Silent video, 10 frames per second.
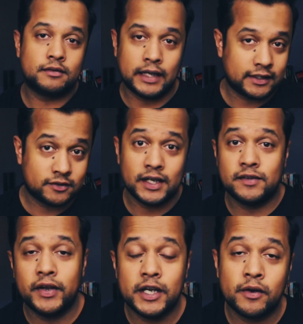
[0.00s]
like
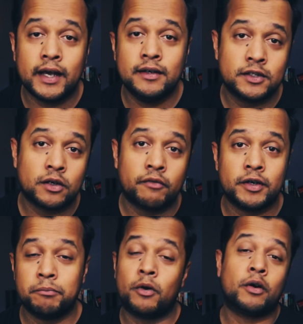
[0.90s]
today's video, get
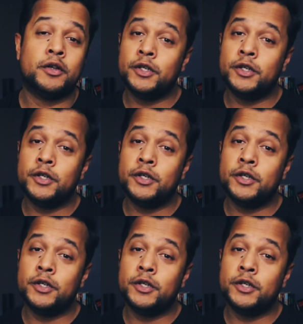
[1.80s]
discovered more on